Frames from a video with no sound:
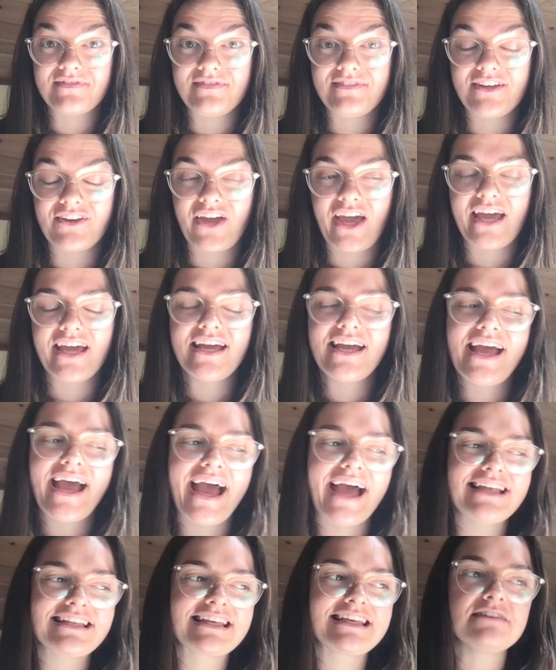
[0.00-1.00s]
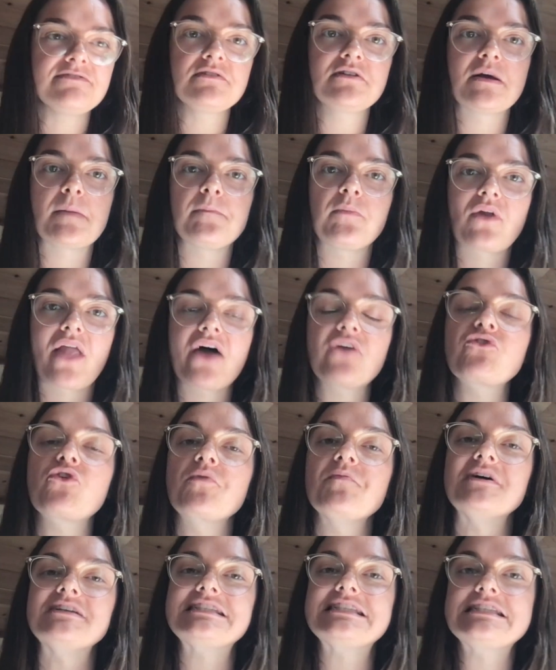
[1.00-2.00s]
Okay? And giving a
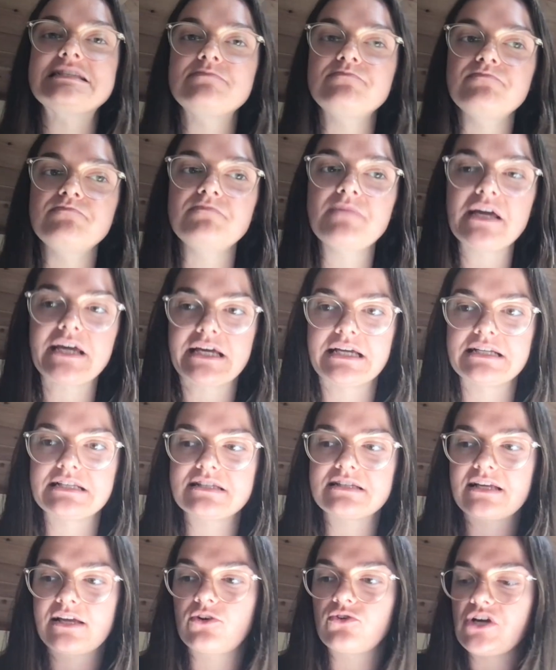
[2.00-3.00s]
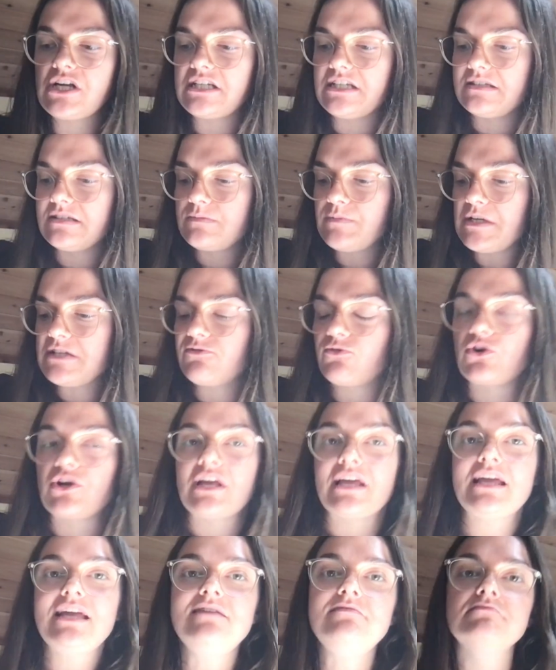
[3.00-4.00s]
platform as space and creative space for
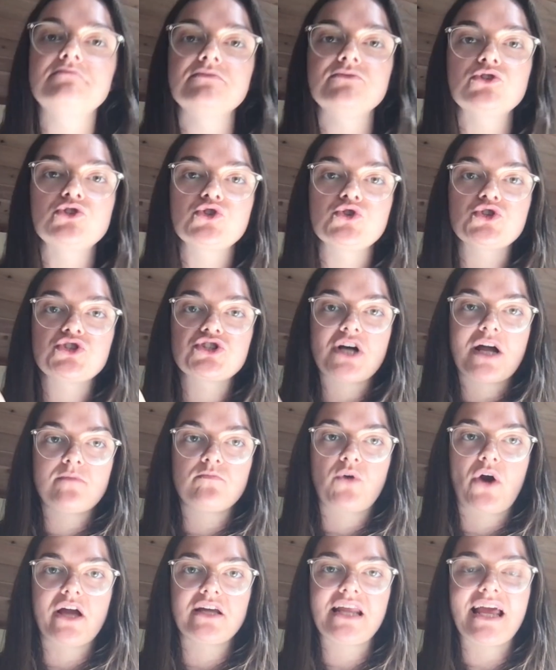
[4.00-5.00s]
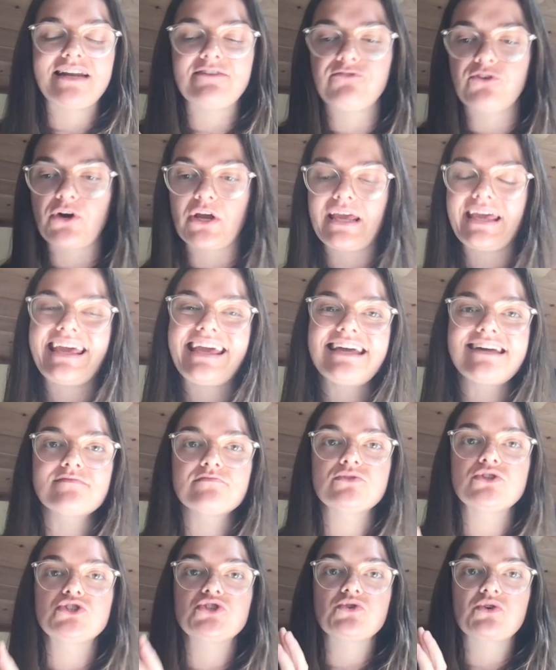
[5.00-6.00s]
him to shine bright and for
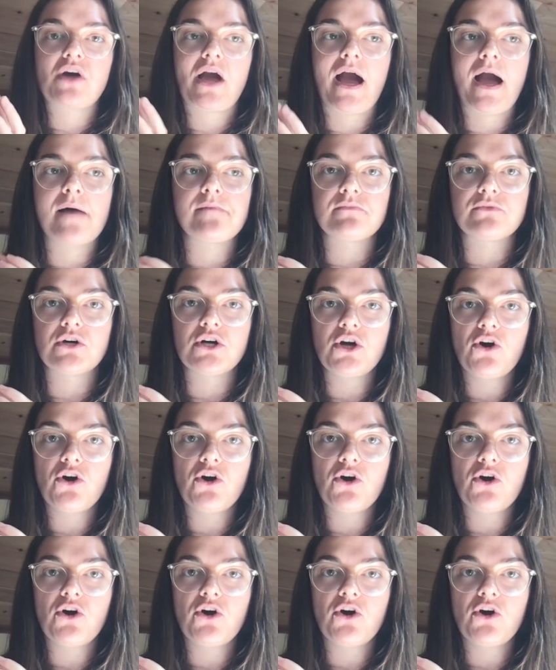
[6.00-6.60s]
him to come